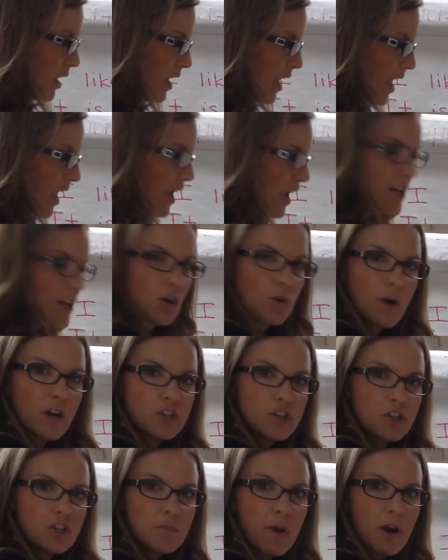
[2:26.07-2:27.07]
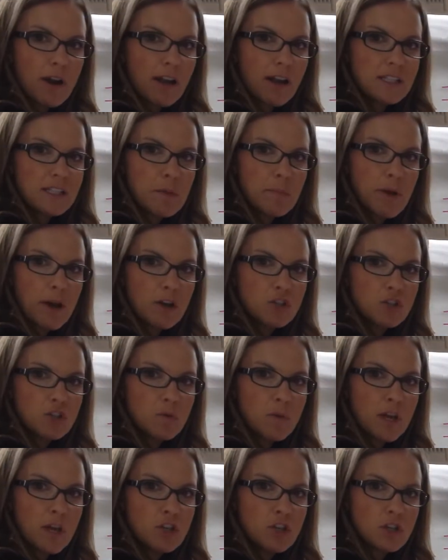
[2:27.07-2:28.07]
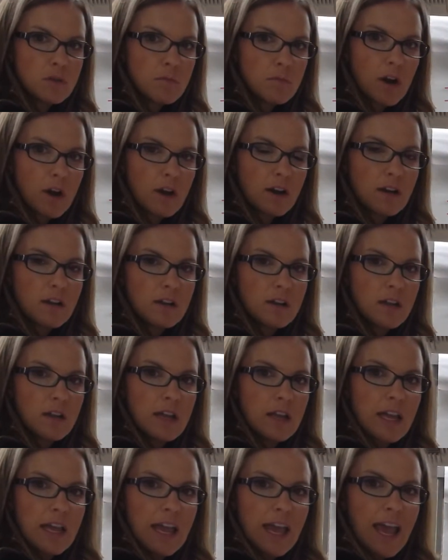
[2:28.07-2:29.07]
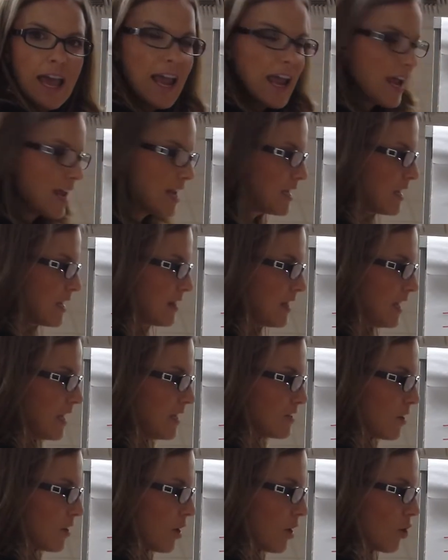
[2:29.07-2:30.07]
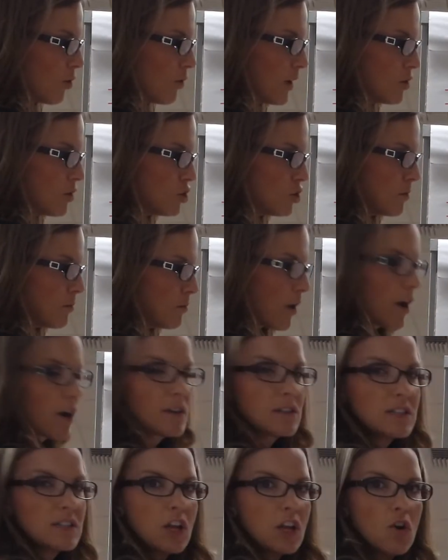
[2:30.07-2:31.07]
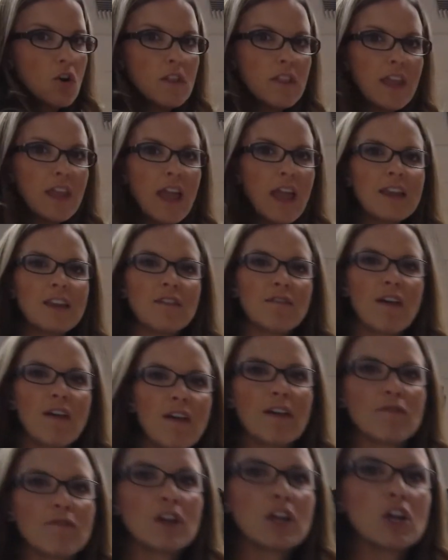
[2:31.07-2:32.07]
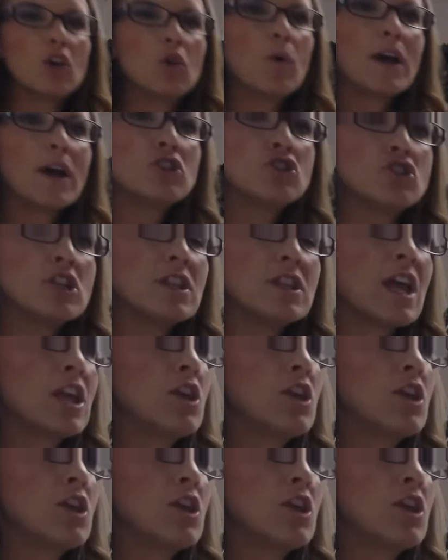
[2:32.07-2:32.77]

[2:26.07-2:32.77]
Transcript: and a question mark is a punctuation mark. And these are question marks, and they go at the end of every question that